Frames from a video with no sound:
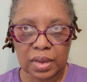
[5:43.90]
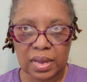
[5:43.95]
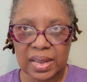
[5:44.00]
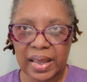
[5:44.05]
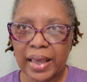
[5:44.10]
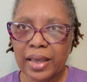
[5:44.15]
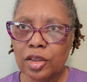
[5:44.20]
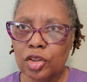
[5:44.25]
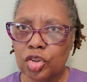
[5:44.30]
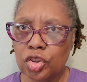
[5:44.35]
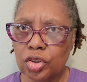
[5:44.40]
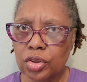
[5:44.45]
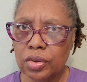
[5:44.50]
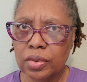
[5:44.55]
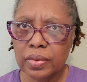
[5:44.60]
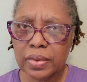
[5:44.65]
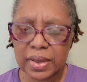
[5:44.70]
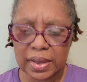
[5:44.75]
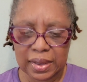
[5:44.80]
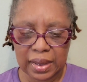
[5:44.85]
St.
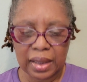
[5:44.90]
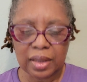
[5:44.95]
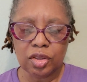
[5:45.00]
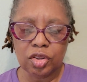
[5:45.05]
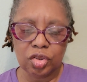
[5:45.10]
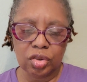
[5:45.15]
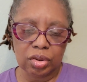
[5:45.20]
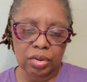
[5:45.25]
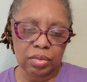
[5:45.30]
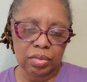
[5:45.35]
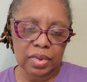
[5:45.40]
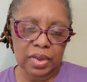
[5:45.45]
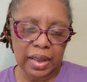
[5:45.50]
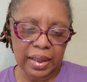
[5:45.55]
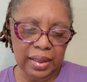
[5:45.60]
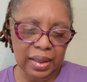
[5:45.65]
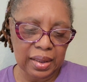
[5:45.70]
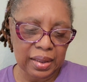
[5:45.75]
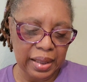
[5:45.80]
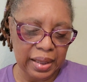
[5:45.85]
Jude's.
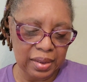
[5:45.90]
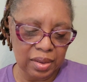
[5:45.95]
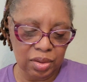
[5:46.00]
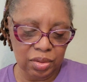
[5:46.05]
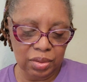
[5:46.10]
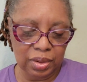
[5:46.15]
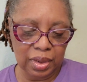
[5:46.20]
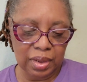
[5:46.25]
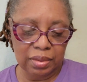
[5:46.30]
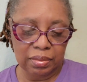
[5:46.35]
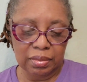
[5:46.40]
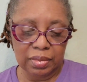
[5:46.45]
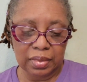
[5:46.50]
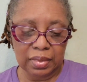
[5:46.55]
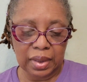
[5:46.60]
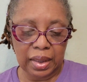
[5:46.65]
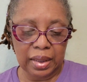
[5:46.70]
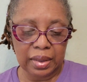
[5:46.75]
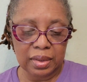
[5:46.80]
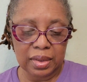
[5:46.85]
I think that's who it
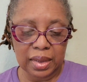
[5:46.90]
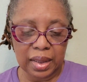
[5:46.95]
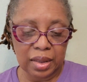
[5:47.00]
is.